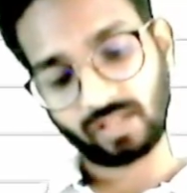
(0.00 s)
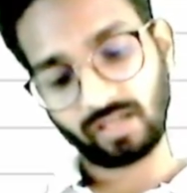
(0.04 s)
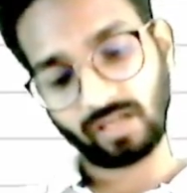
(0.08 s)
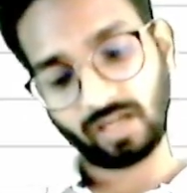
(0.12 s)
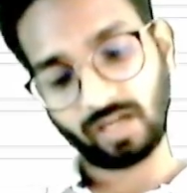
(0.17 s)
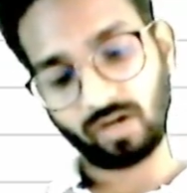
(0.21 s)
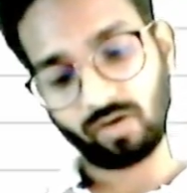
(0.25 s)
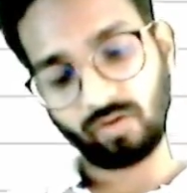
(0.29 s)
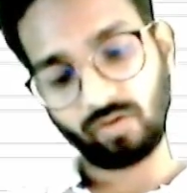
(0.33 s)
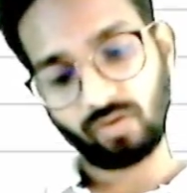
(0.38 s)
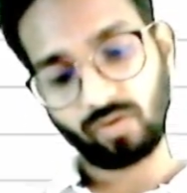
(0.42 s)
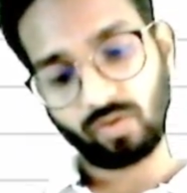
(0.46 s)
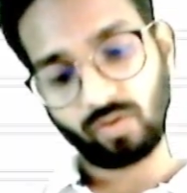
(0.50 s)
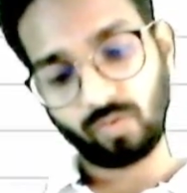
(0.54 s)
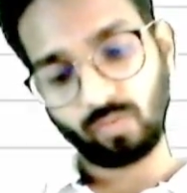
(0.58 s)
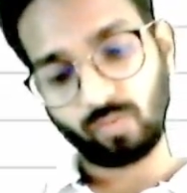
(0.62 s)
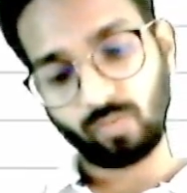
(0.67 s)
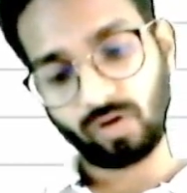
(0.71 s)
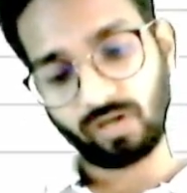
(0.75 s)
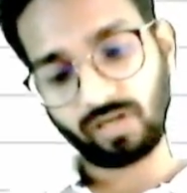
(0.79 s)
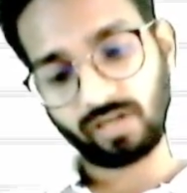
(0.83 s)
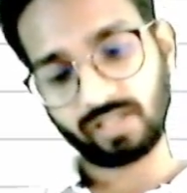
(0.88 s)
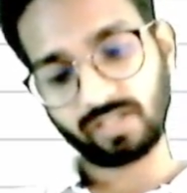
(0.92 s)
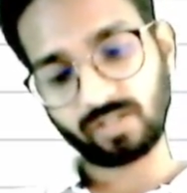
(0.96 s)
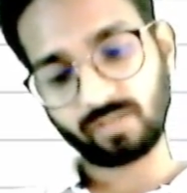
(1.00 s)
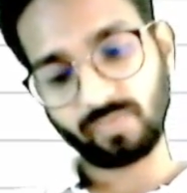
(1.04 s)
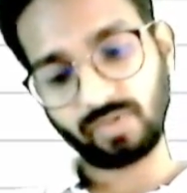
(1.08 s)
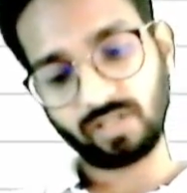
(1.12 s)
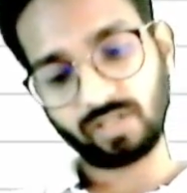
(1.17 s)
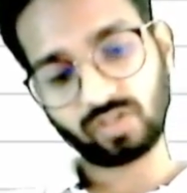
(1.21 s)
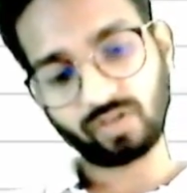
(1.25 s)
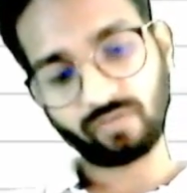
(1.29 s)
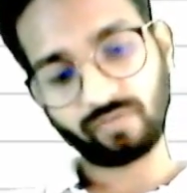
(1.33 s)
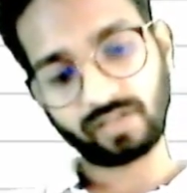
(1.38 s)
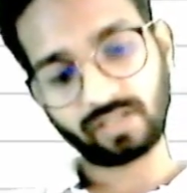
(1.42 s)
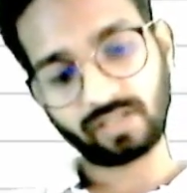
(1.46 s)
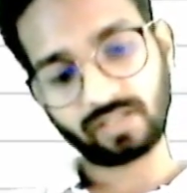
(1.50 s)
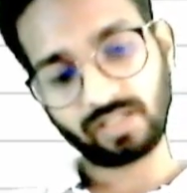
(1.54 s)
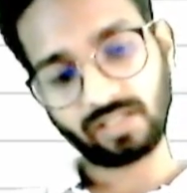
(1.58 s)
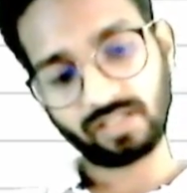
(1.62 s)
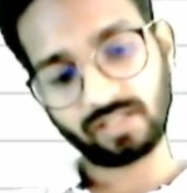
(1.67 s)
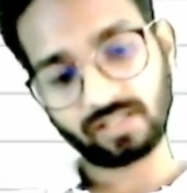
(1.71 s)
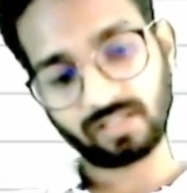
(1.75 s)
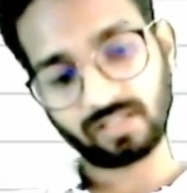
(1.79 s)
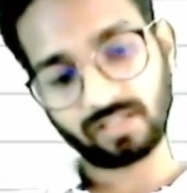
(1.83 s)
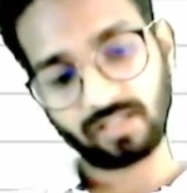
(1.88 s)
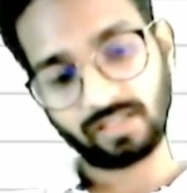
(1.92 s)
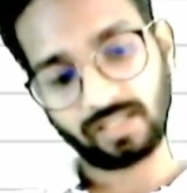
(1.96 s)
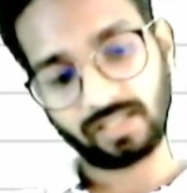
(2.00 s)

Now what is bills of exchange?